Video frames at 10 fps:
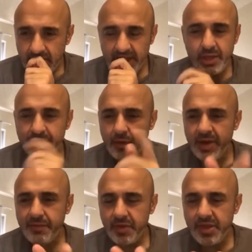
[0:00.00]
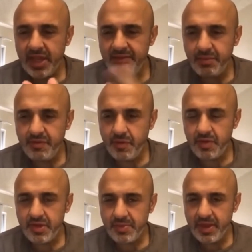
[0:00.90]
Have you ever read verse 11
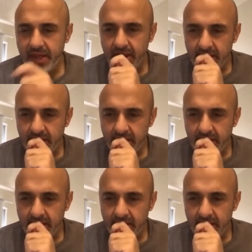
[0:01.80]
before this meeting?